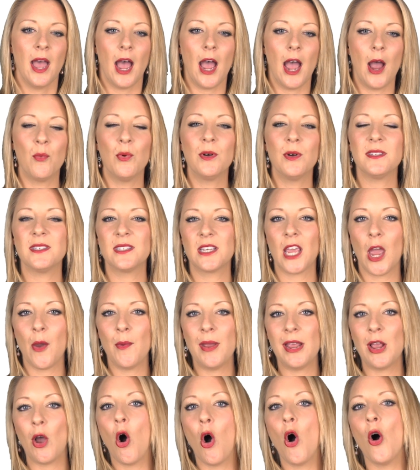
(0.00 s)
Uh, what's
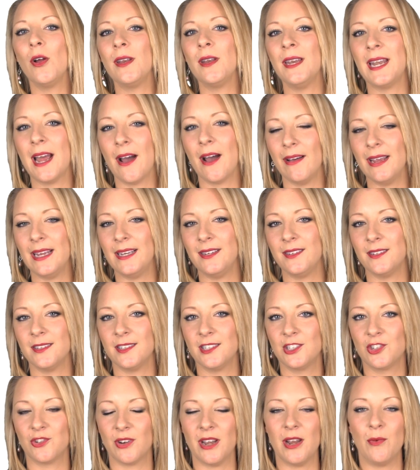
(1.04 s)
going on in our
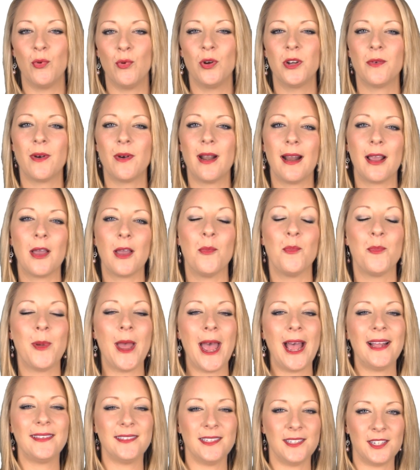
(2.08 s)
industry? What are our
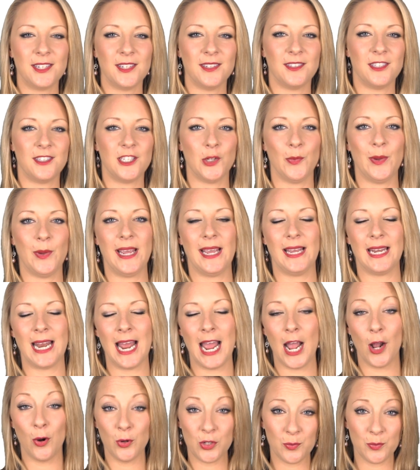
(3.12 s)
competitors doing? And
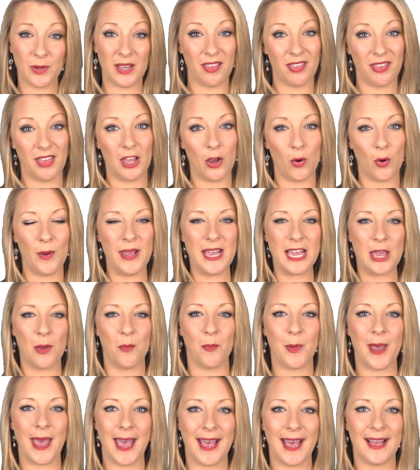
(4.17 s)
how do we think we
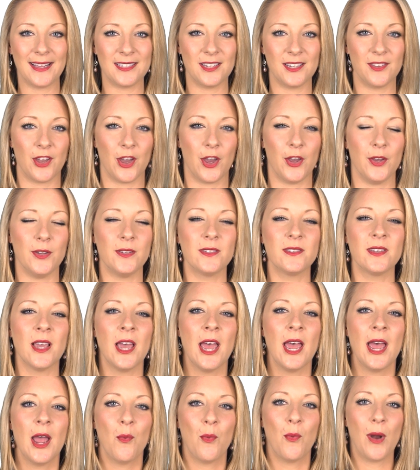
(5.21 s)
compare to those?
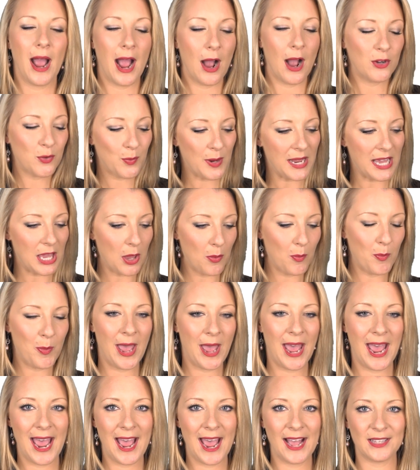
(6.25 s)
Well, how do we
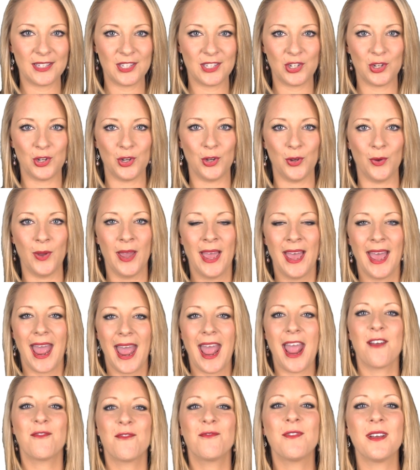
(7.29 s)
compare to
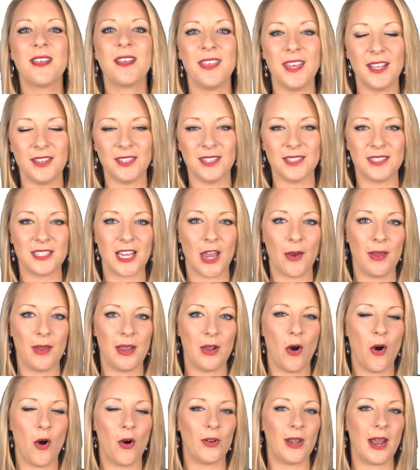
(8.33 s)
everything that's
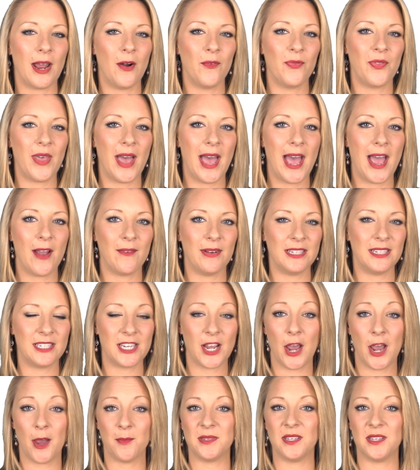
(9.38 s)
going on out there in
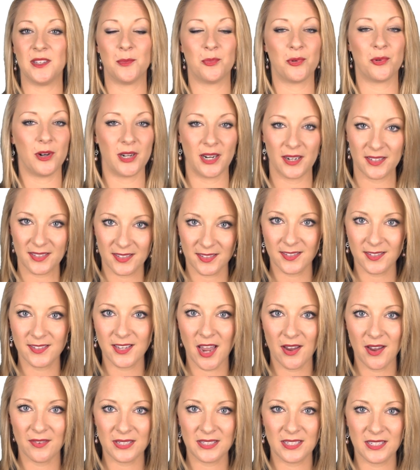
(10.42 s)
terms of the products and
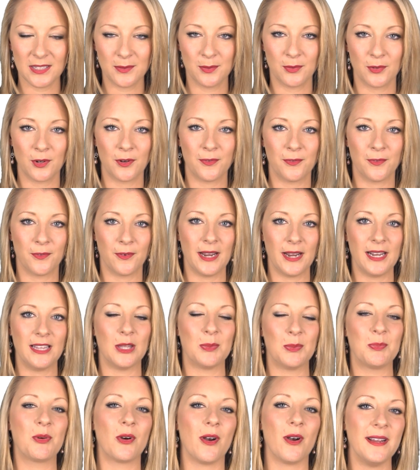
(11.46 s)
services we're offering,
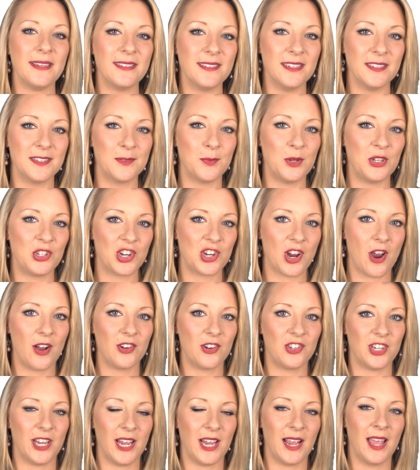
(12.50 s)
the prices we're
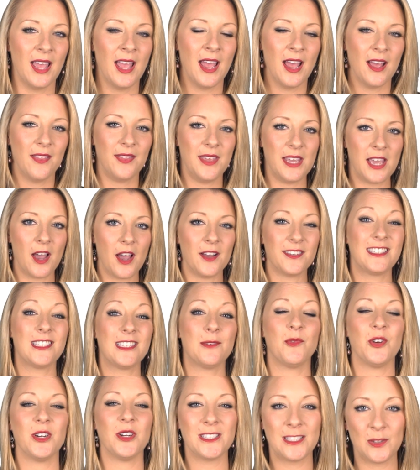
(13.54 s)
charging, the
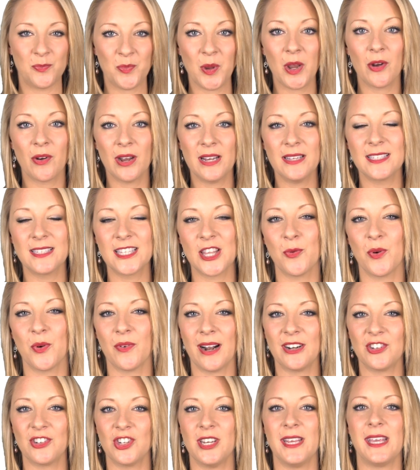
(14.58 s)
customer experience that we're
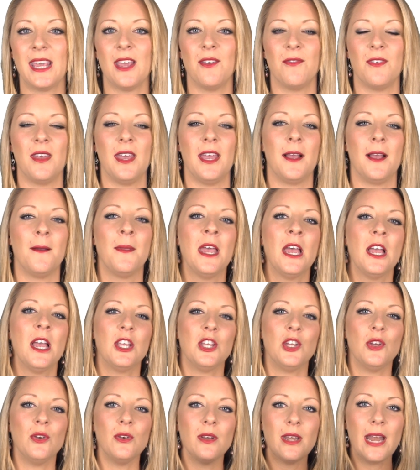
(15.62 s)
actually giving.
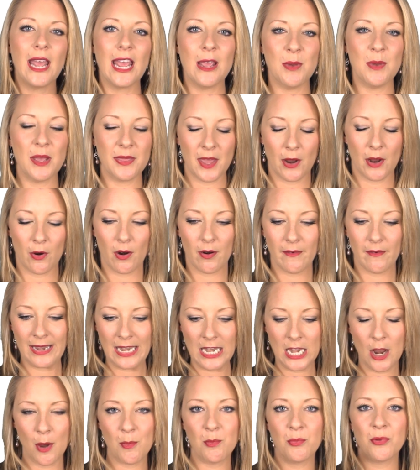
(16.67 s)
You name it, there are
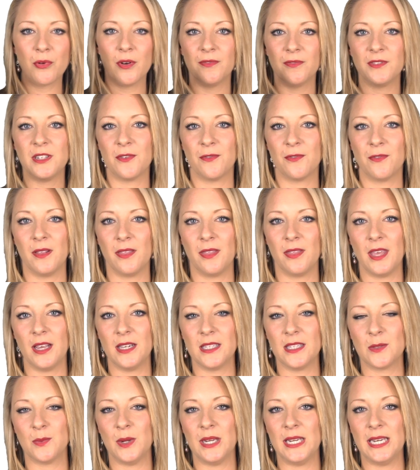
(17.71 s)
a number of different
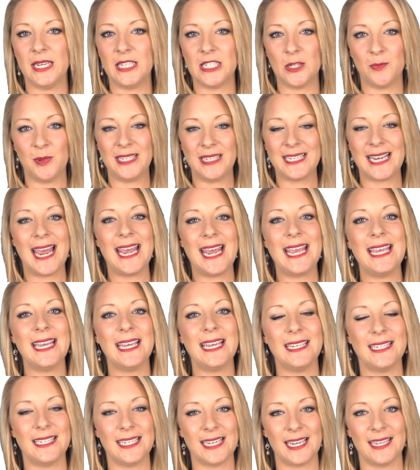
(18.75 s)
things we need to be taking
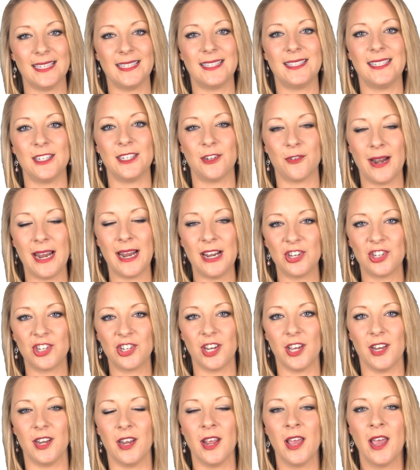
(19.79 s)
into
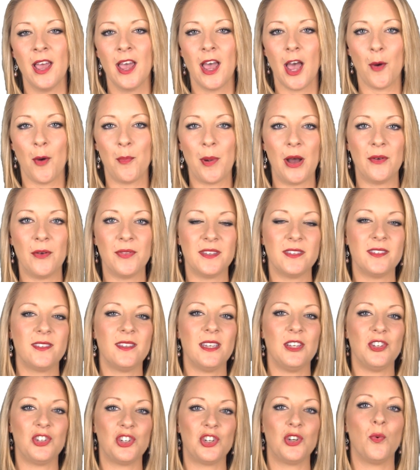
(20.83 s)
consideration about the
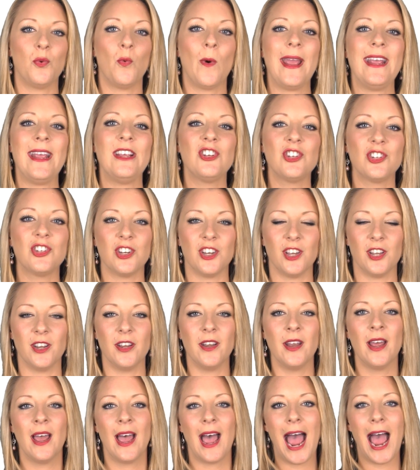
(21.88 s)

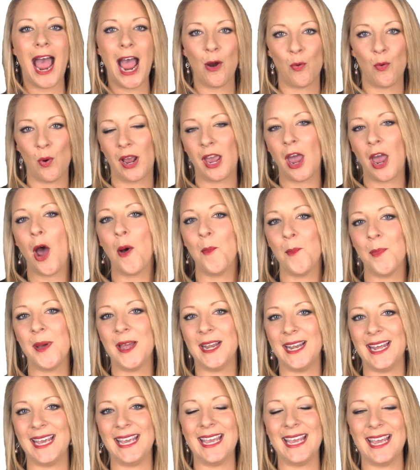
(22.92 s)
situation our
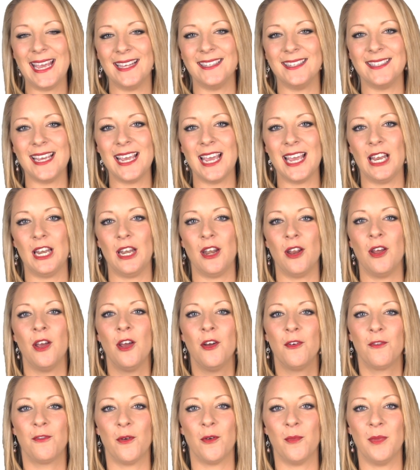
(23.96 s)
company is in
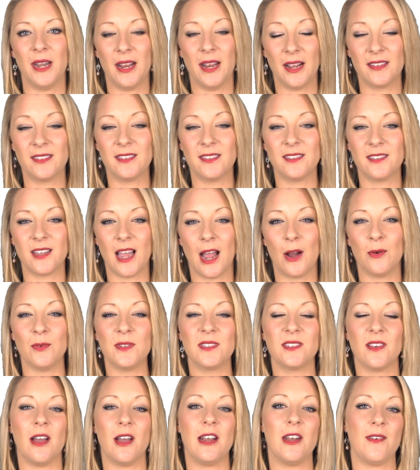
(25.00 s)
from an ex-
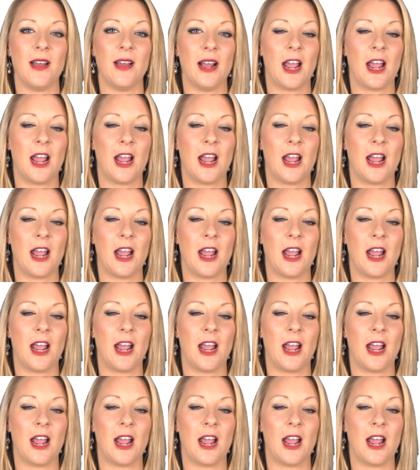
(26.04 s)
outside of